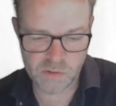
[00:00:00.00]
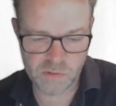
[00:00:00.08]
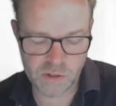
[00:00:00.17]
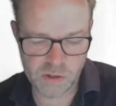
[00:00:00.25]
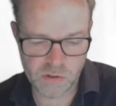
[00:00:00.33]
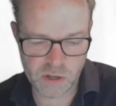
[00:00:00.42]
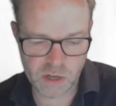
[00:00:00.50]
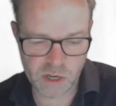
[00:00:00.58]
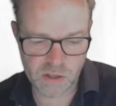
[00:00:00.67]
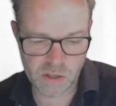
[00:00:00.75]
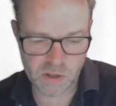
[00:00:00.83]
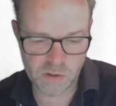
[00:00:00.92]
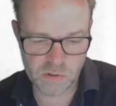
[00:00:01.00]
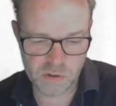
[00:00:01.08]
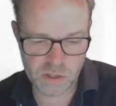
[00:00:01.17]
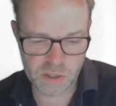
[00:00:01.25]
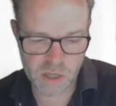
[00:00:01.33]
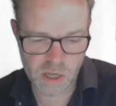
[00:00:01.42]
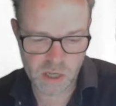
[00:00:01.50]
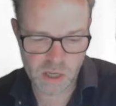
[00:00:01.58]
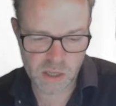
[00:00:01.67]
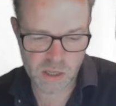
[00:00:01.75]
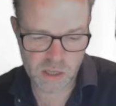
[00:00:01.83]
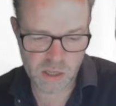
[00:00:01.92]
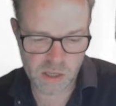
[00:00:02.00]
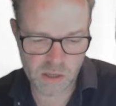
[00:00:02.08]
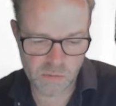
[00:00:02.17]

You can either use the